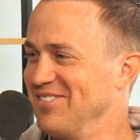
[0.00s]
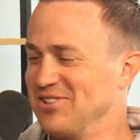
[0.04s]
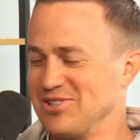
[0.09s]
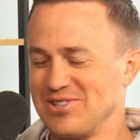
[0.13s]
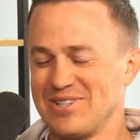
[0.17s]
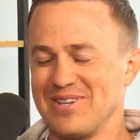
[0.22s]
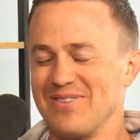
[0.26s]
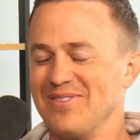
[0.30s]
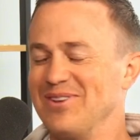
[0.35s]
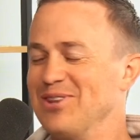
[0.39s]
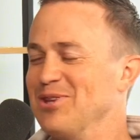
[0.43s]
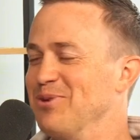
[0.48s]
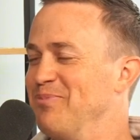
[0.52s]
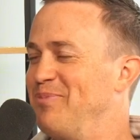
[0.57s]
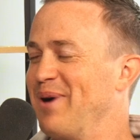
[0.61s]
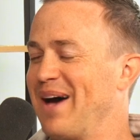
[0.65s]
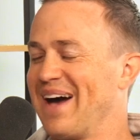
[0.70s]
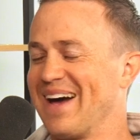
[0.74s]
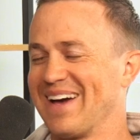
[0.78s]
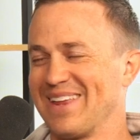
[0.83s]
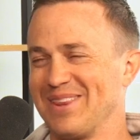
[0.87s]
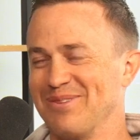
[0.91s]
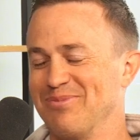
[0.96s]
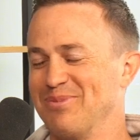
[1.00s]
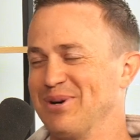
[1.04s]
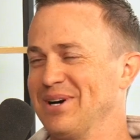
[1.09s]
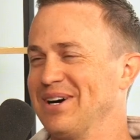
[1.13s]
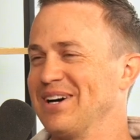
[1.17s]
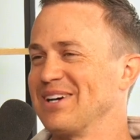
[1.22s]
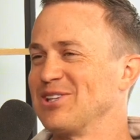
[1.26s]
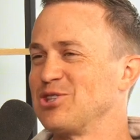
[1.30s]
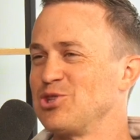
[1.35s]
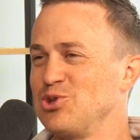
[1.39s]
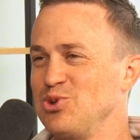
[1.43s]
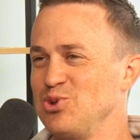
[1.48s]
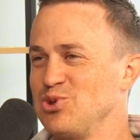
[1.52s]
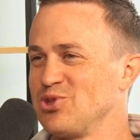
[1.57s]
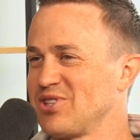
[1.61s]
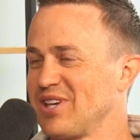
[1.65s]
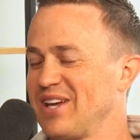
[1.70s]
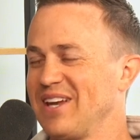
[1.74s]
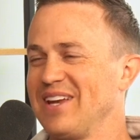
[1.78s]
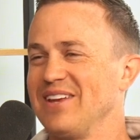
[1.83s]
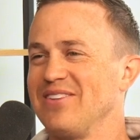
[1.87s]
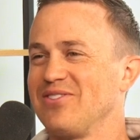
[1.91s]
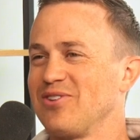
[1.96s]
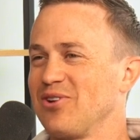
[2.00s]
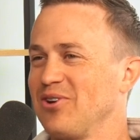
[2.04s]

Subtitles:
Just give me the back of the book, 2 sentence.